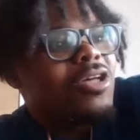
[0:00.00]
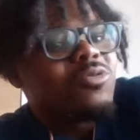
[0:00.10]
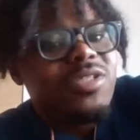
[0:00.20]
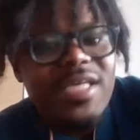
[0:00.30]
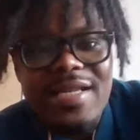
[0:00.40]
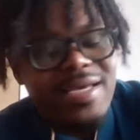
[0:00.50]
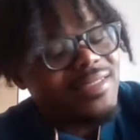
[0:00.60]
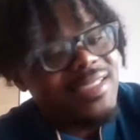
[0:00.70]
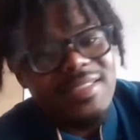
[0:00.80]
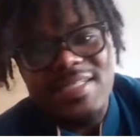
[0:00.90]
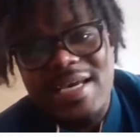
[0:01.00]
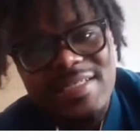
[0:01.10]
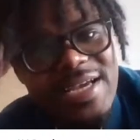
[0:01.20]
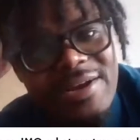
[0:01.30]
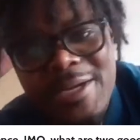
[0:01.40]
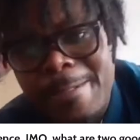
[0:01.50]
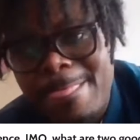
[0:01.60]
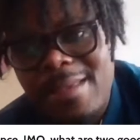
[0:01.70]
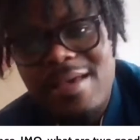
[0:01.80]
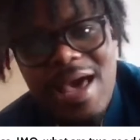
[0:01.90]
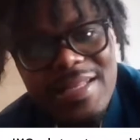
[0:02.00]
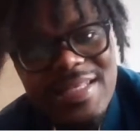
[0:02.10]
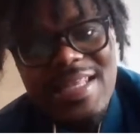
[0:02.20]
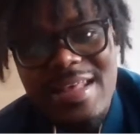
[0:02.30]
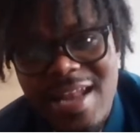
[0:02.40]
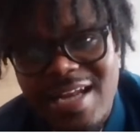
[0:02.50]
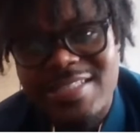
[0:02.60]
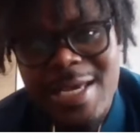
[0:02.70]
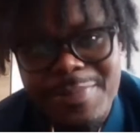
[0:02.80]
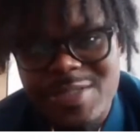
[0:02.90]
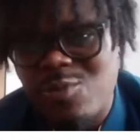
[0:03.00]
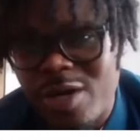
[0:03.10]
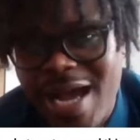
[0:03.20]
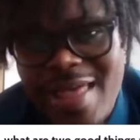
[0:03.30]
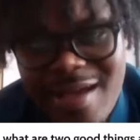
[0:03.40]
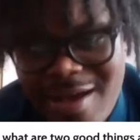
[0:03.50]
also will say, like I said, the secondary, I think they had a lot of depth because one guy that